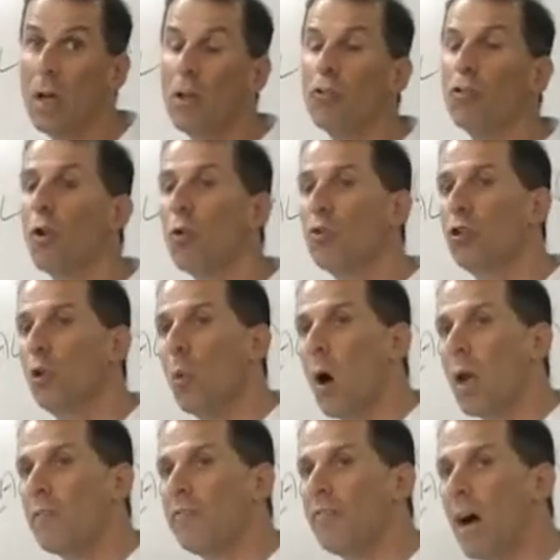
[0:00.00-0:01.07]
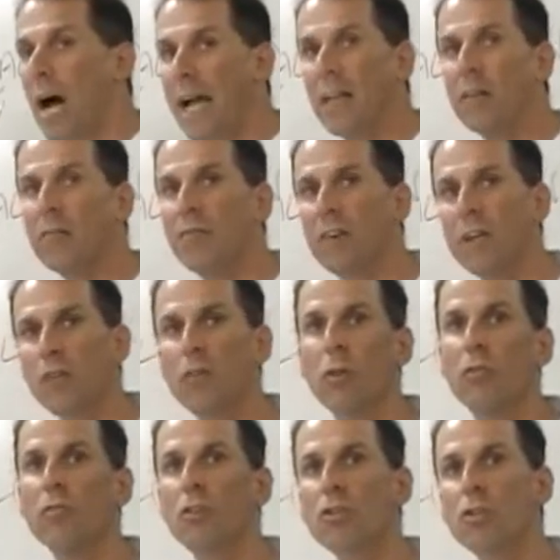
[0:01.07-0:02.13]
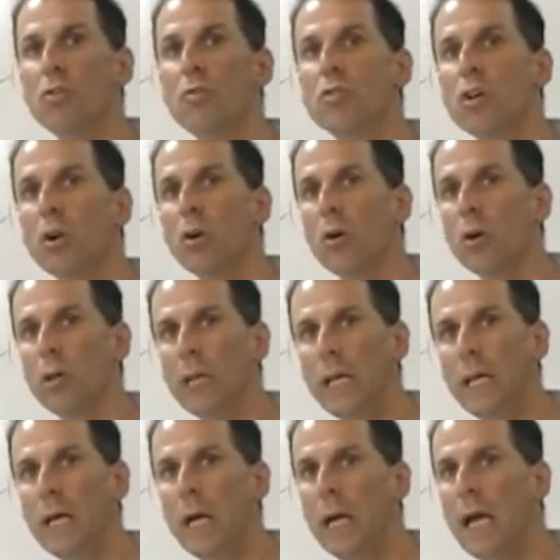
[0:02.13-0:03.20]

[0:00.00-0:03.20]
So do you want to find and fix those issues early